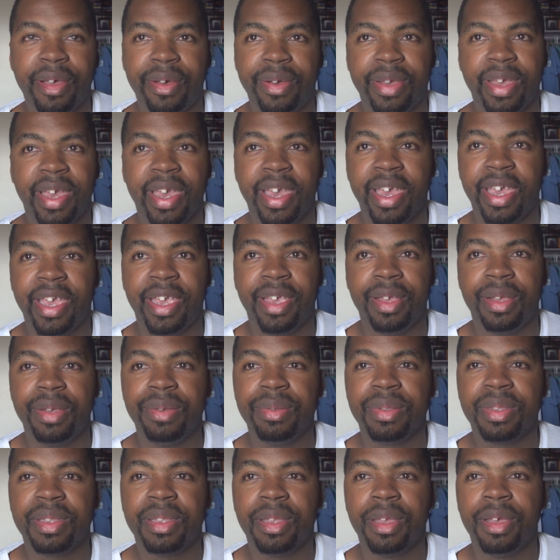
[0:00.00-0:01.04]
Okay,
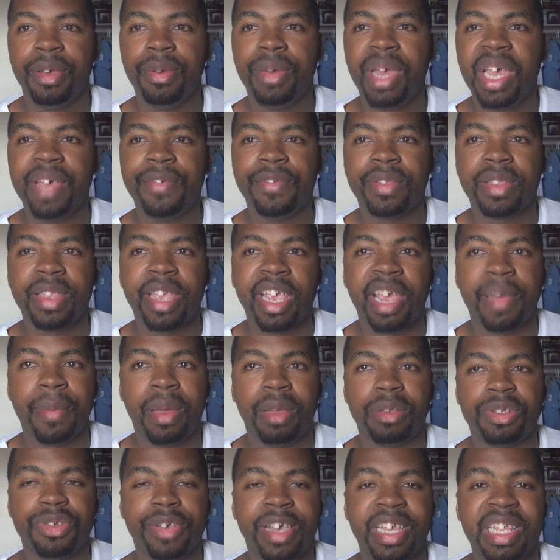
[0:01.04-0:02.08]
who whoever think
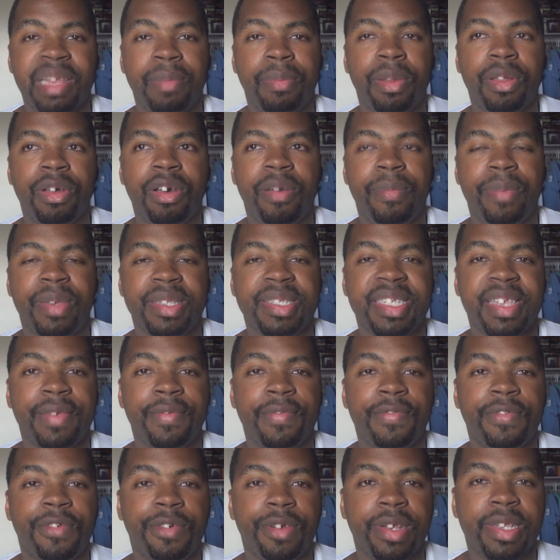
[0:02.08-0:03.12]
about trying to blow up a
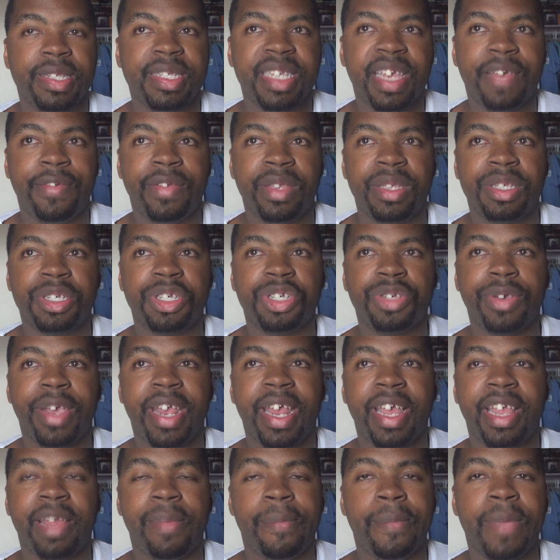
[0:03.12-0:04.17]
747
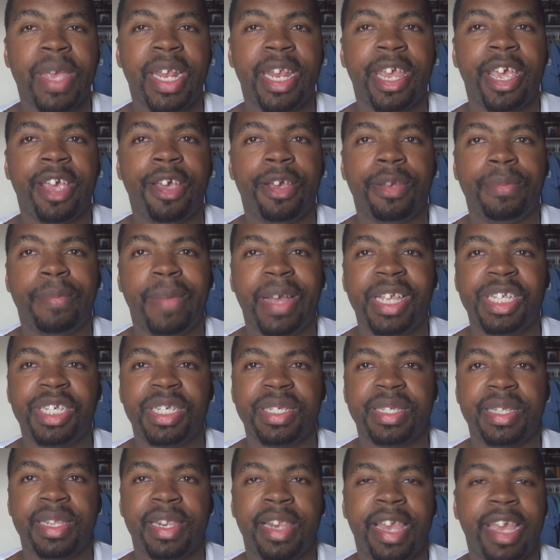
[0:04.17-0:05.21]
straight out of midair by
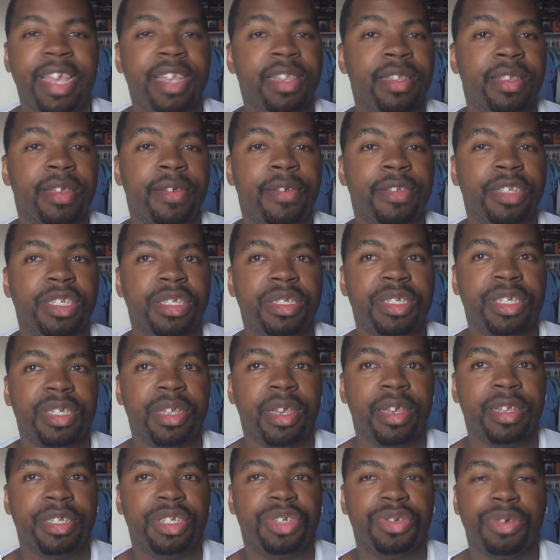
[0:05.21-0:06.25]
just lighting a,
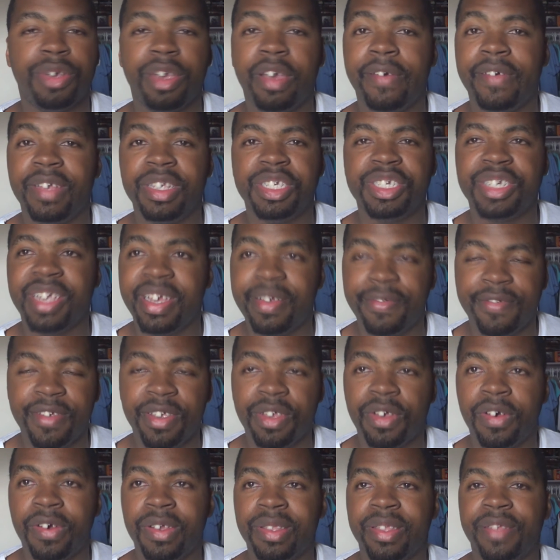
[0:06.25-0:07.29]
a trail of jet
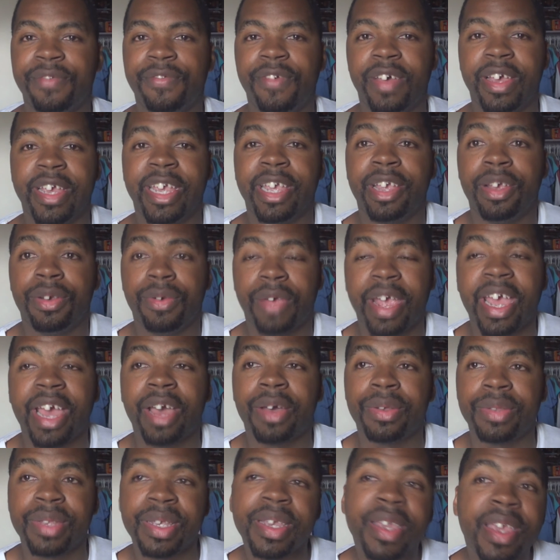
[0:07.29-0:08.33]
fuel on the fucking
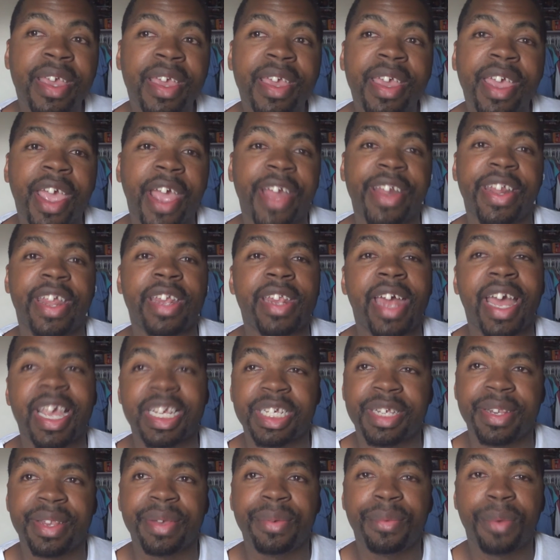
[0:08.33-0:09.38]
ground, and it
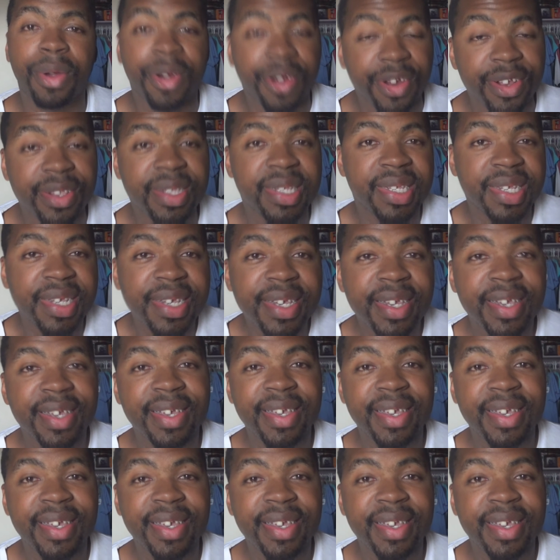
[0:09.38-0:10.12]
actually worked.